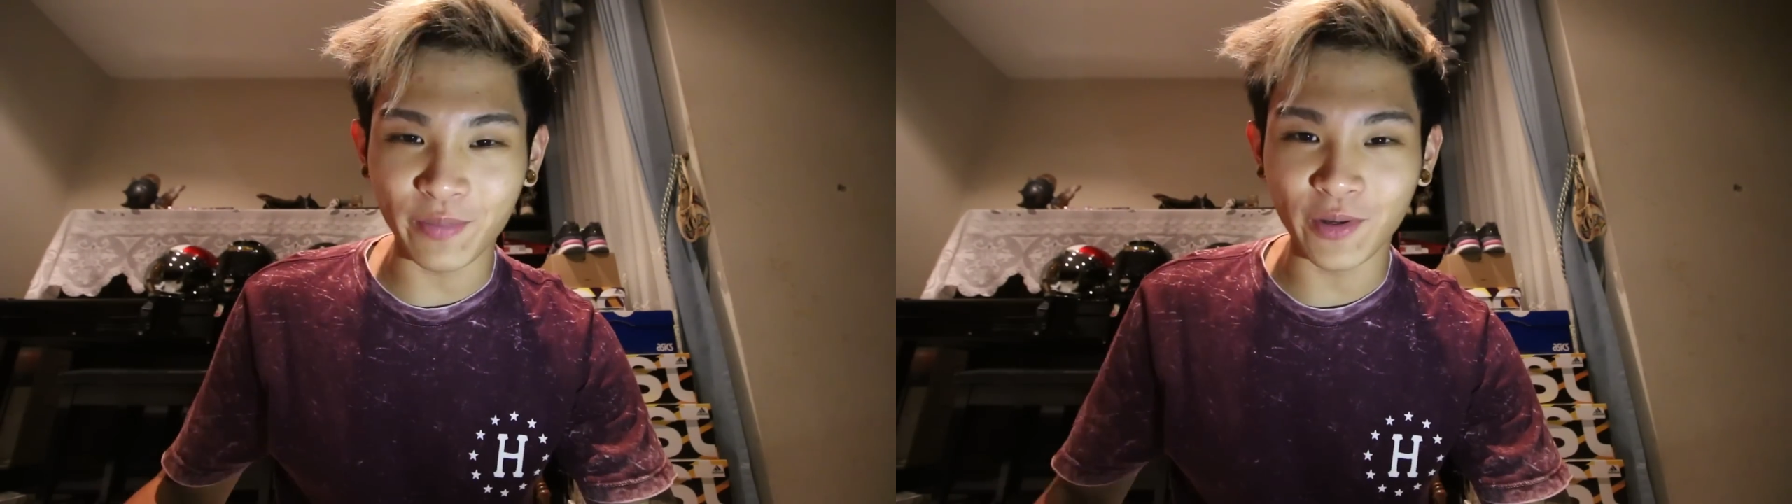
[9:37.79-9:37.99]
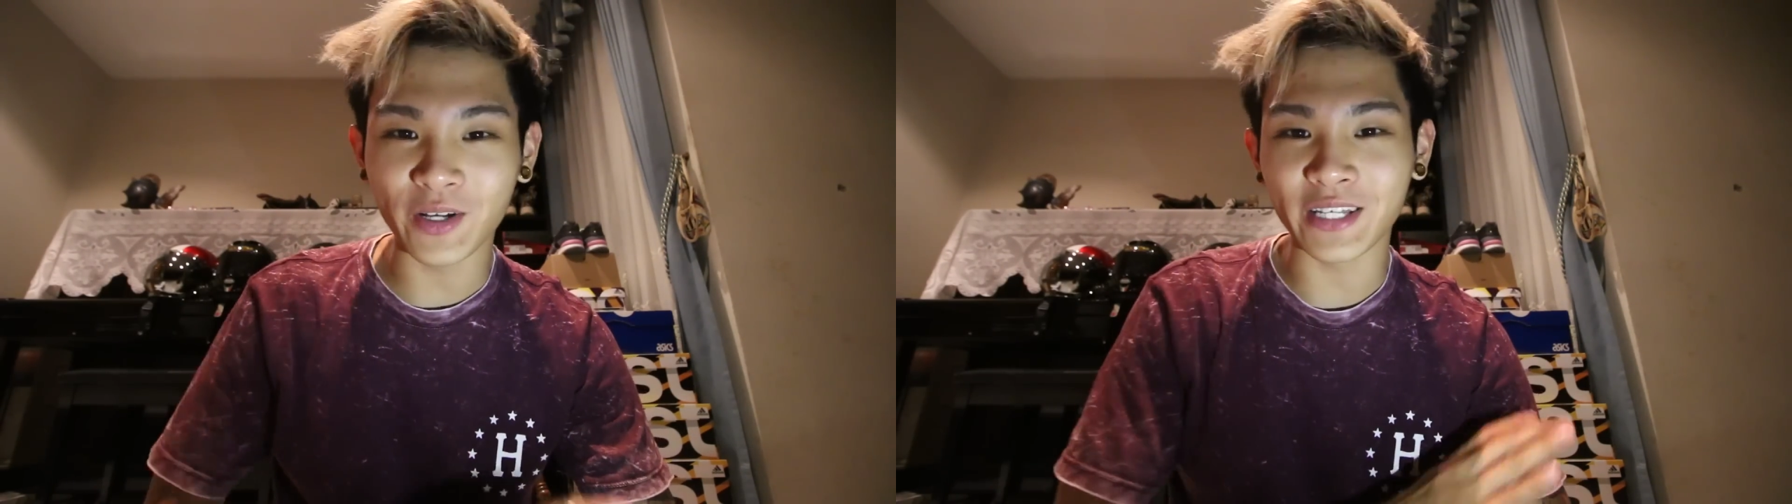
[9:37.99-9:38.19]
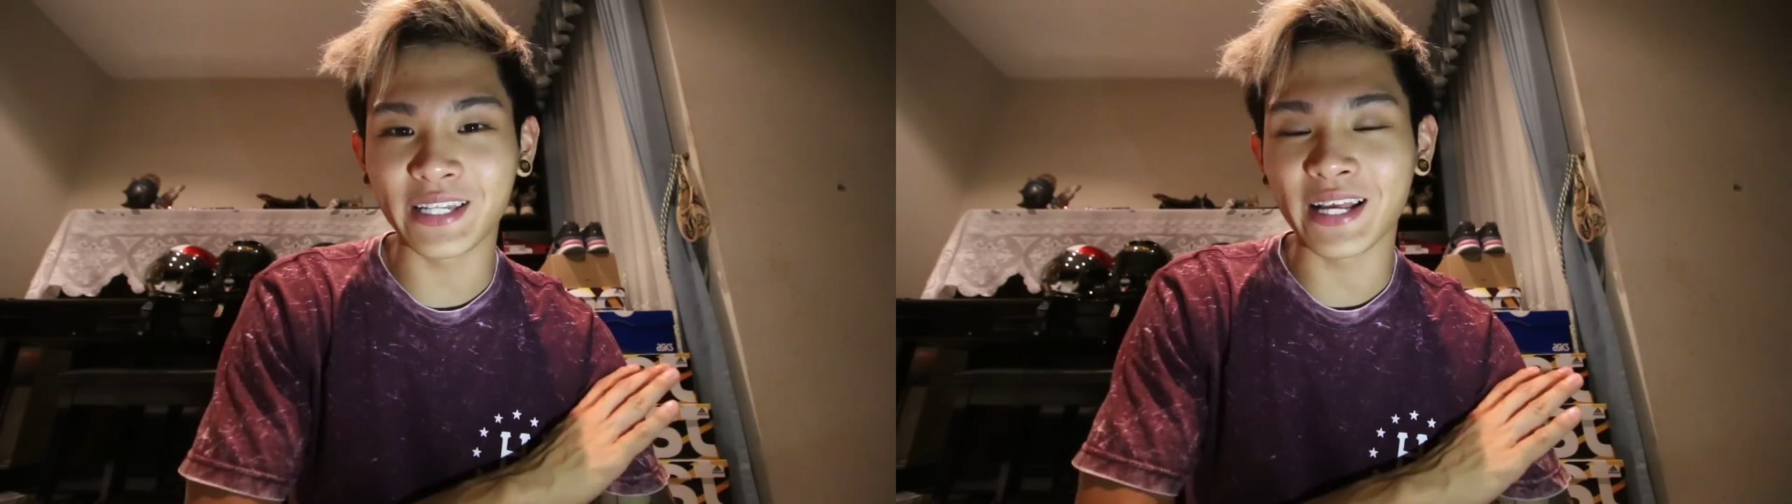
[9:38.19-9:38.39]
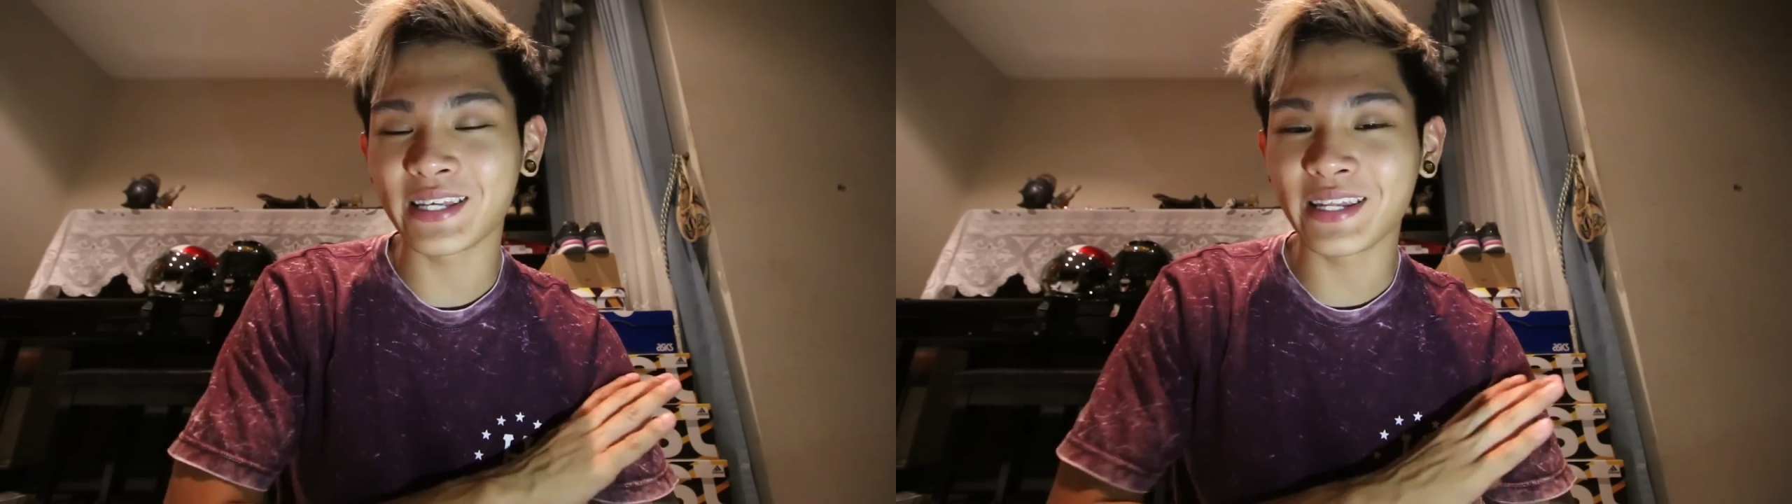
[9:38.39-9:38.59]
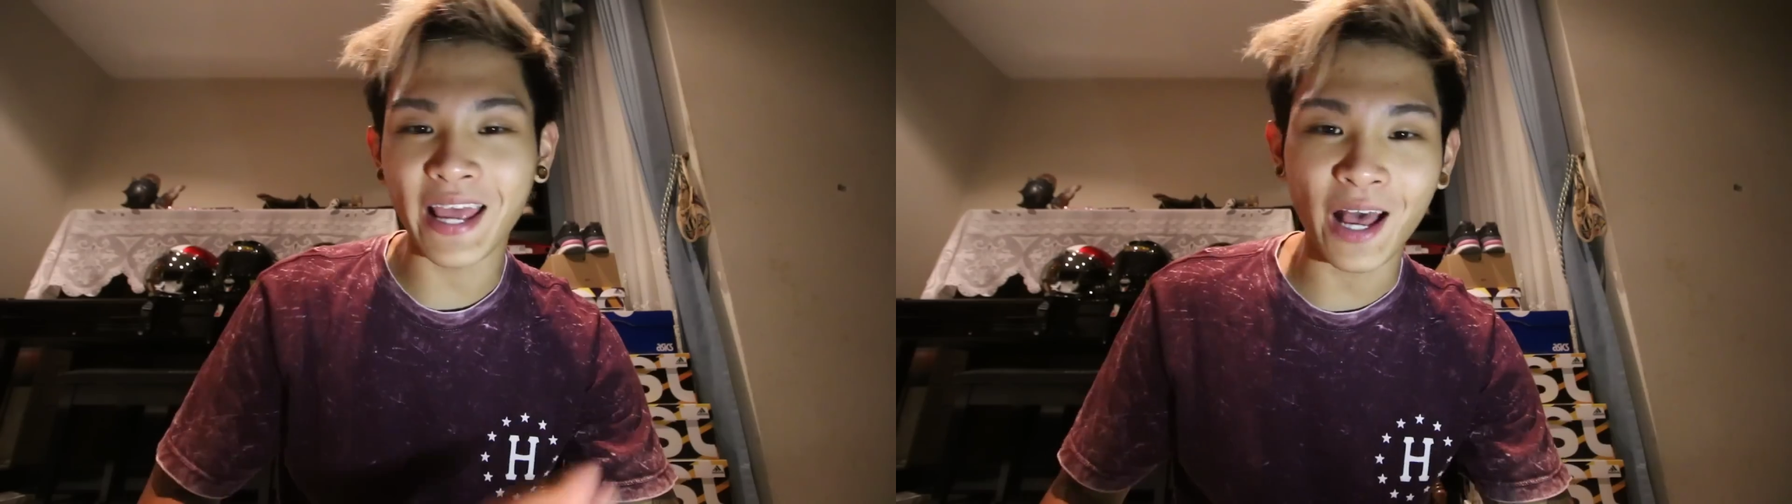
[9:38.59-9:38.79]
because it
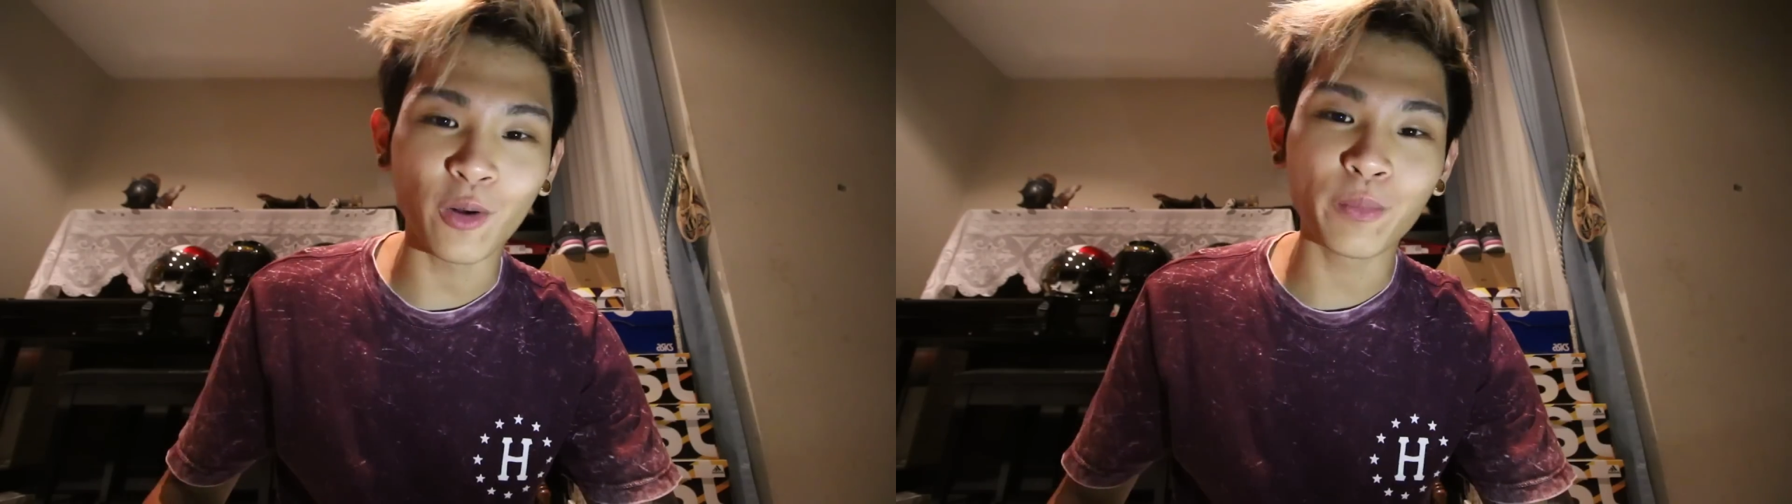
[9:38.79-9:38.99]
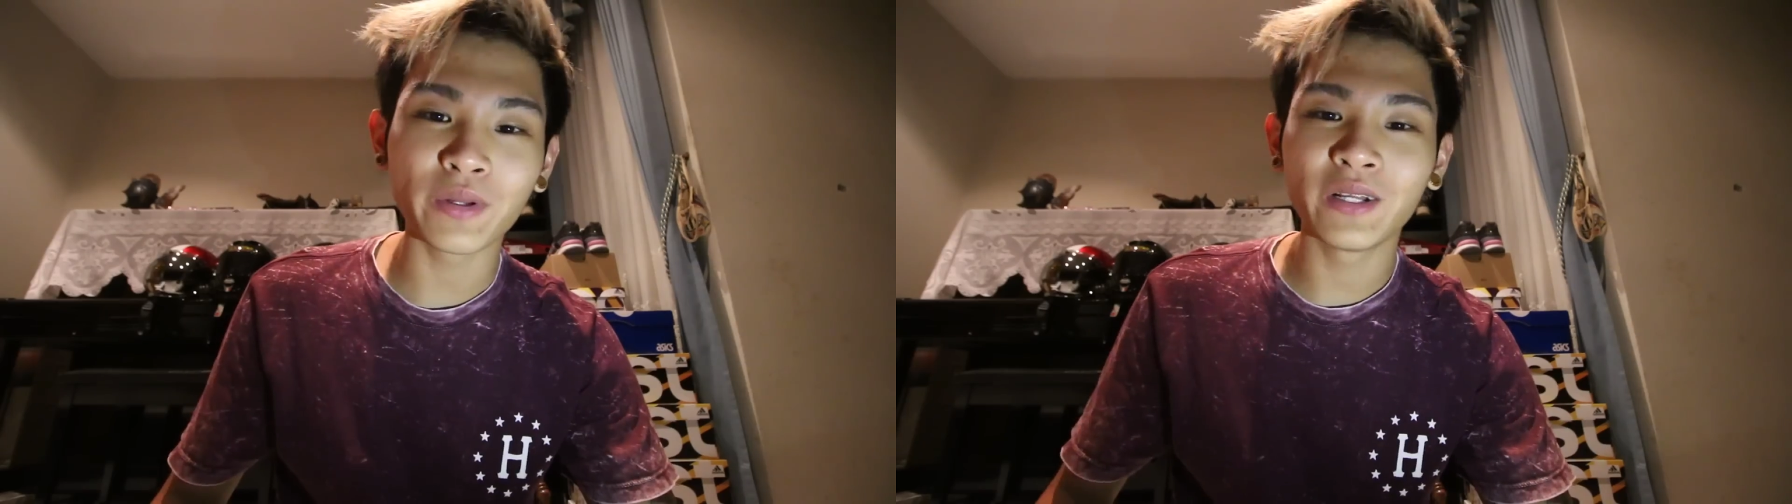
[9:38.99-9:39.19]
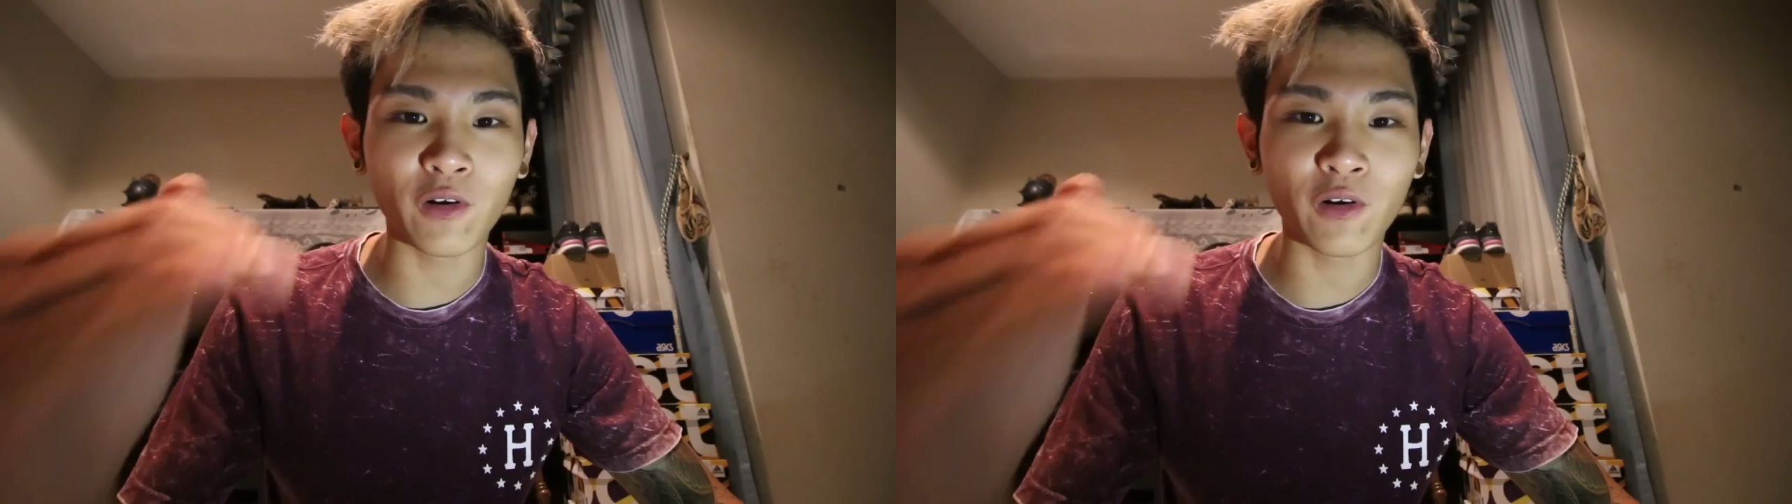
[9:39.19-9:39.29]
doesn't help.